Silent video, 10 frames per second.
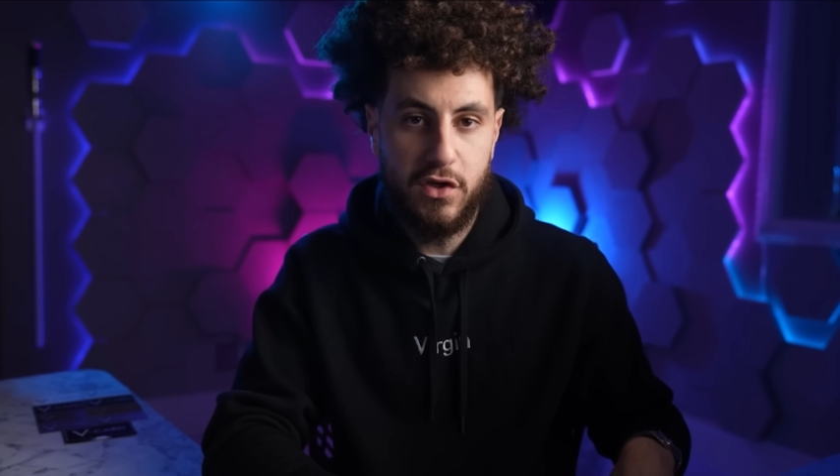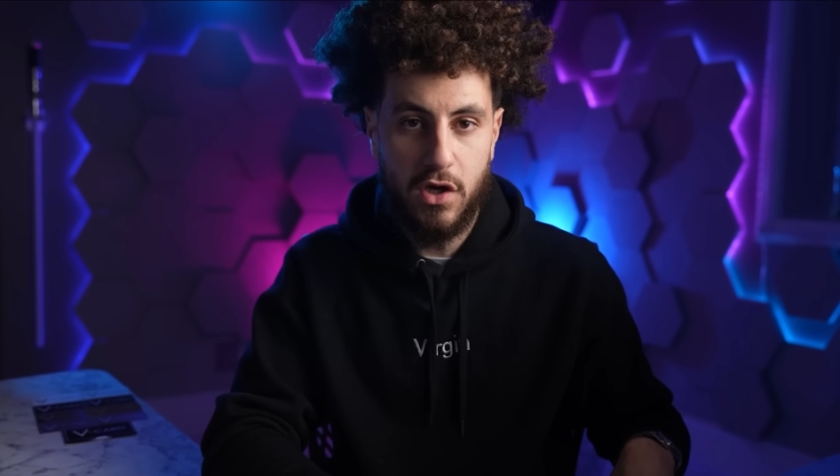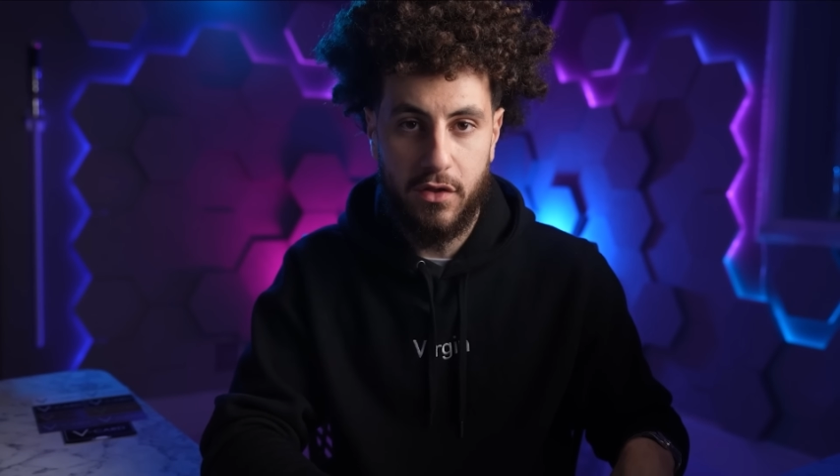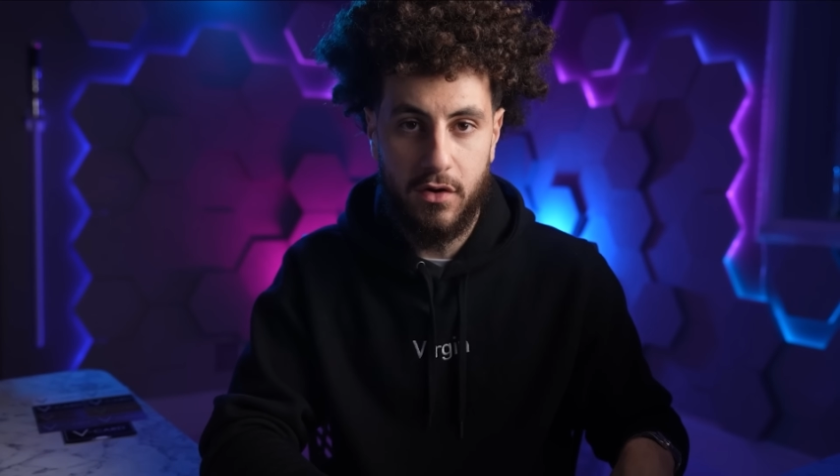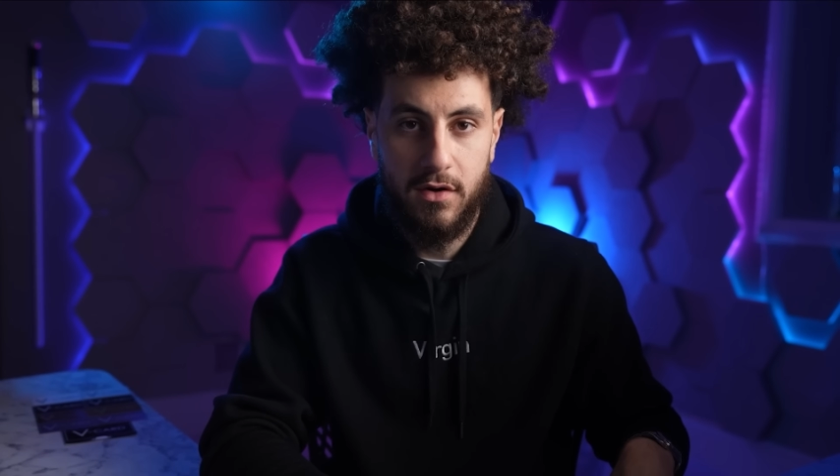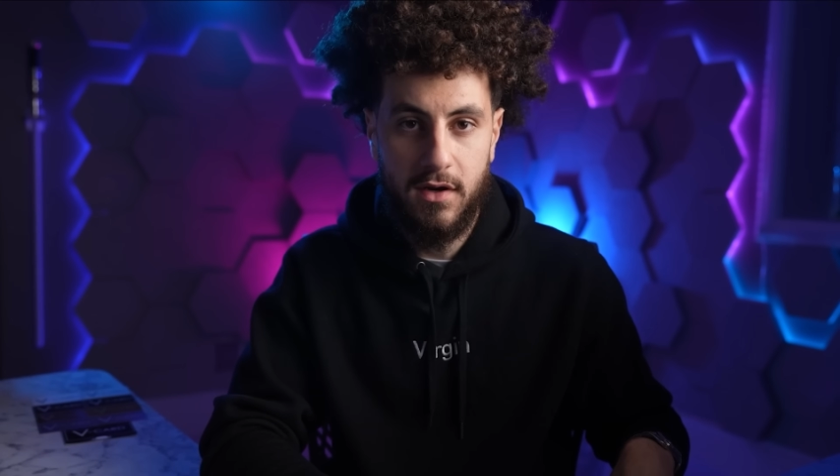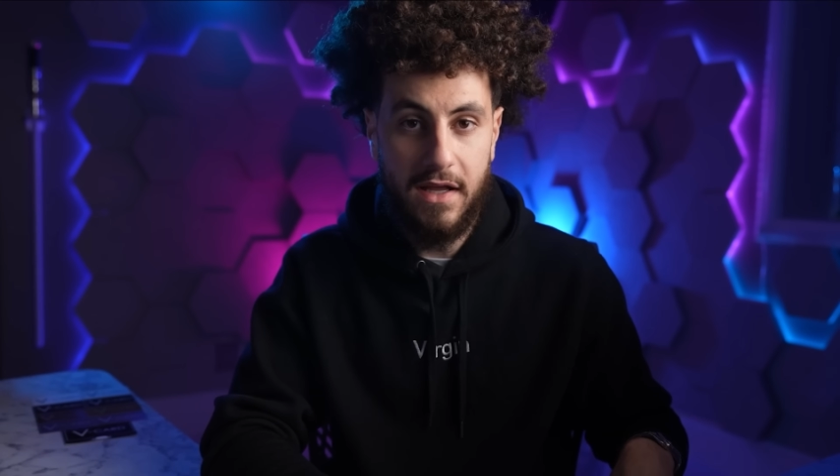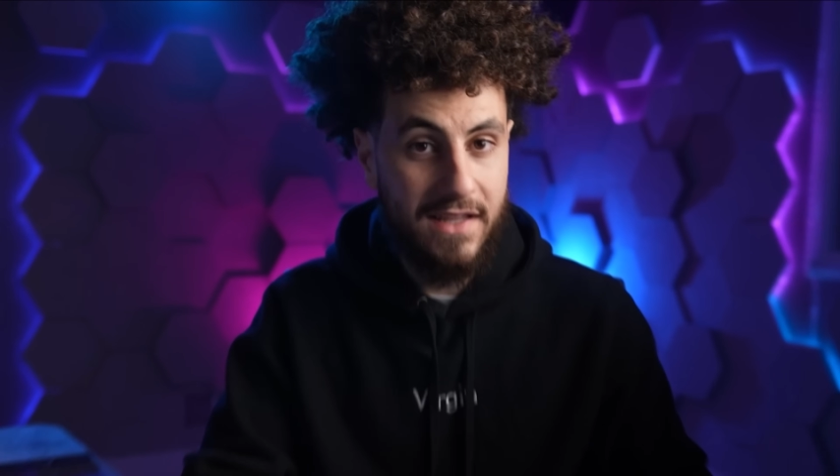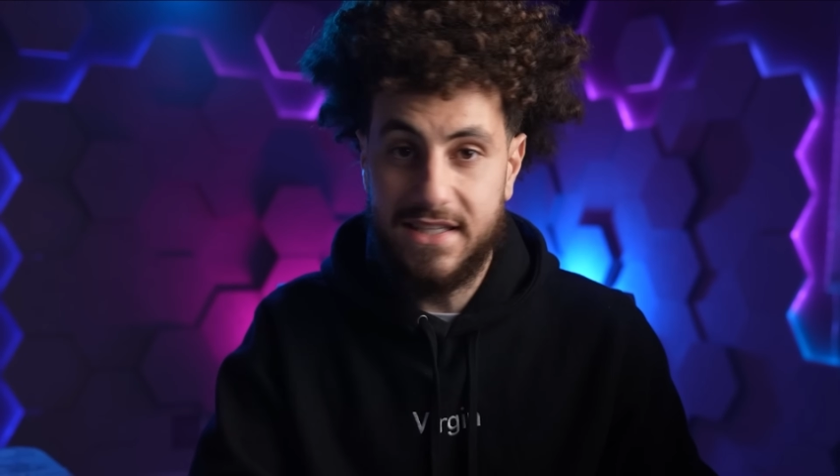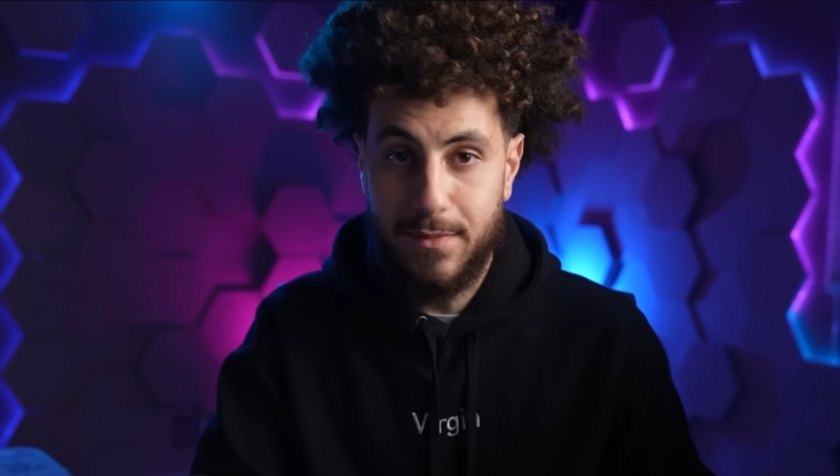each other
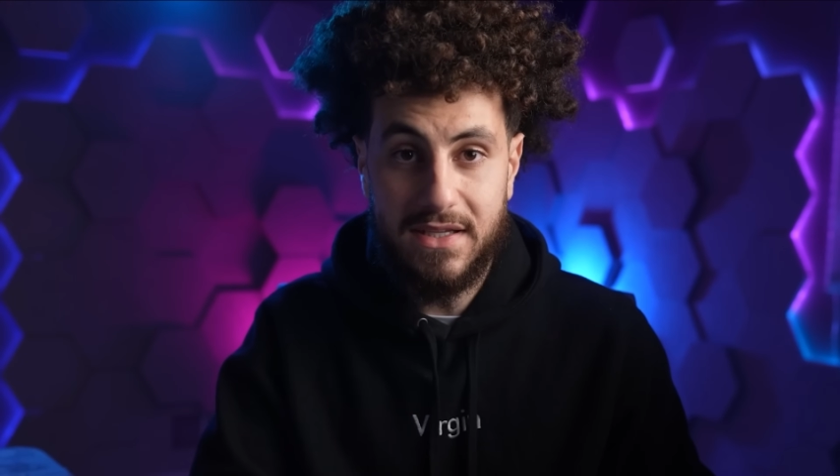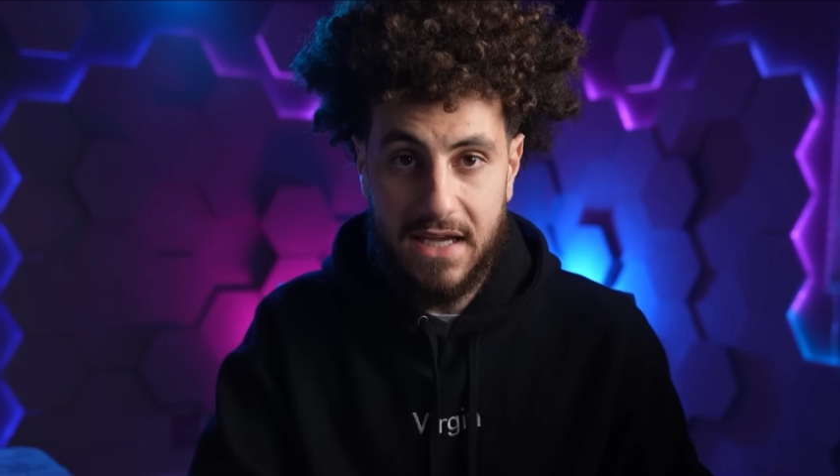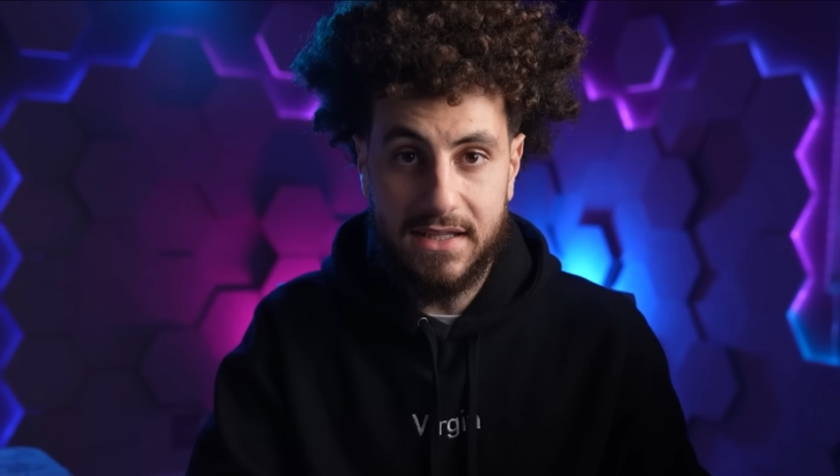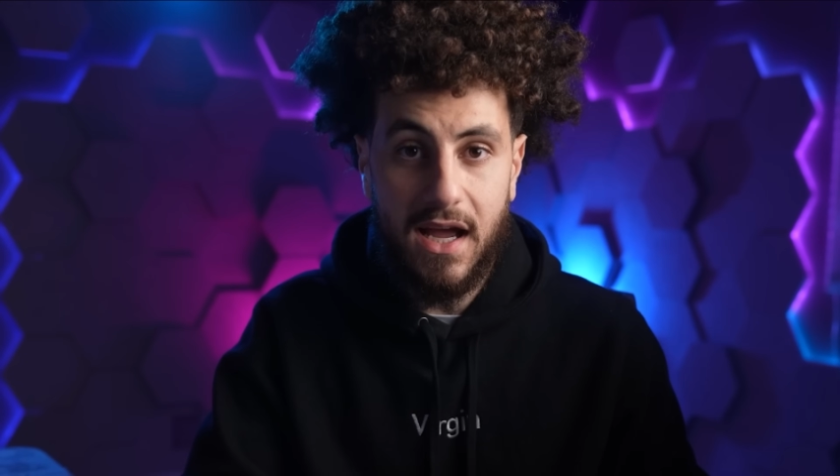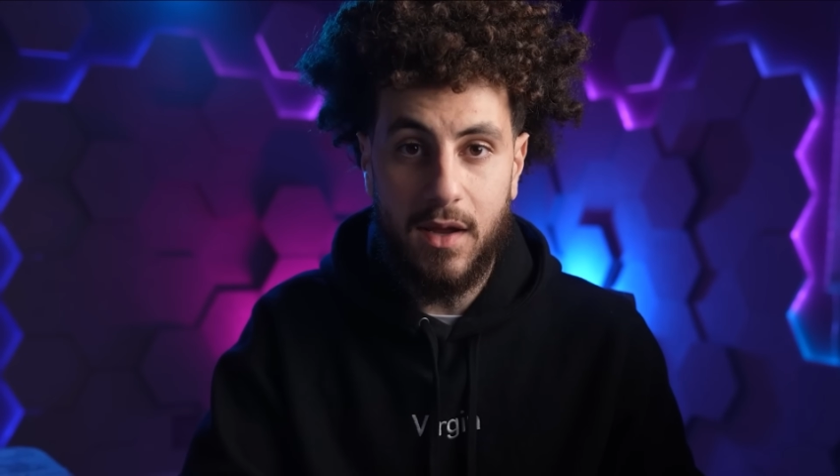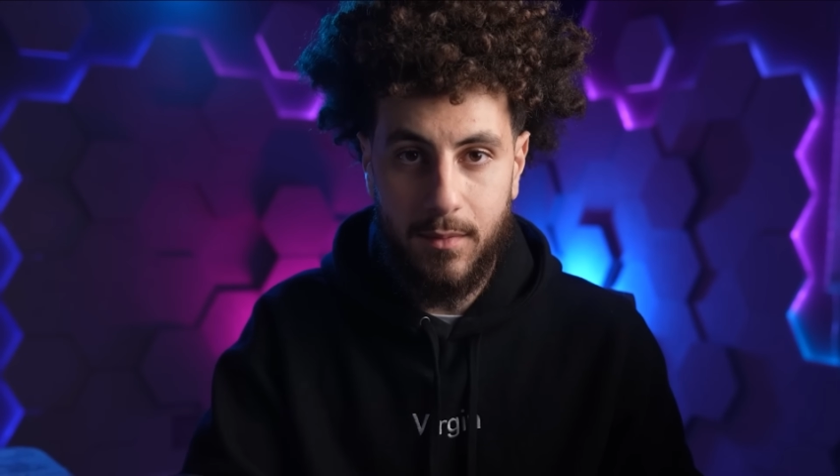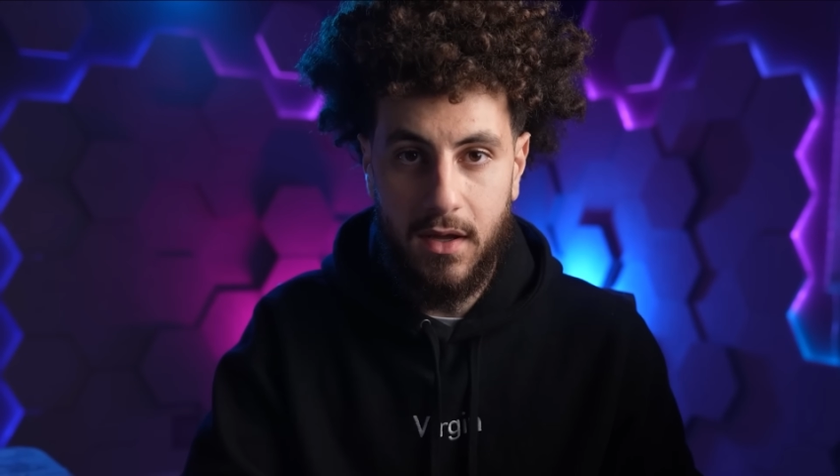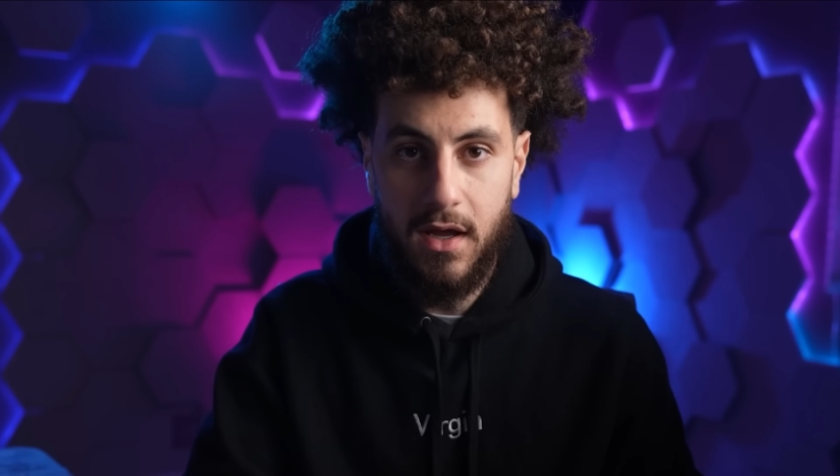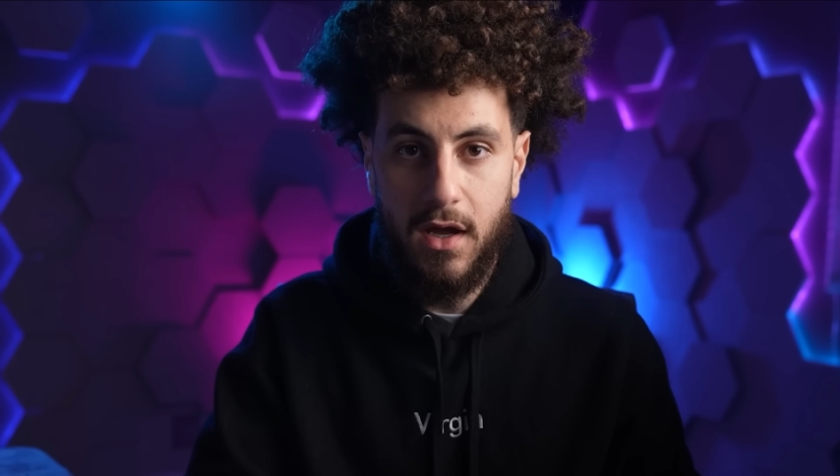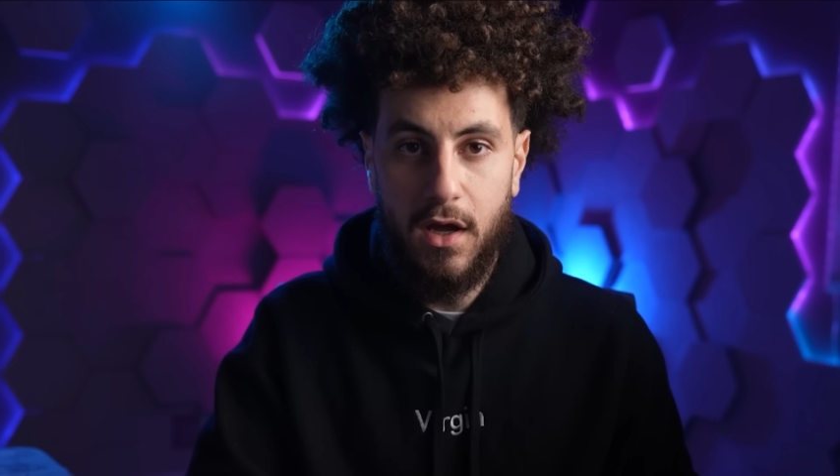at the same exact time.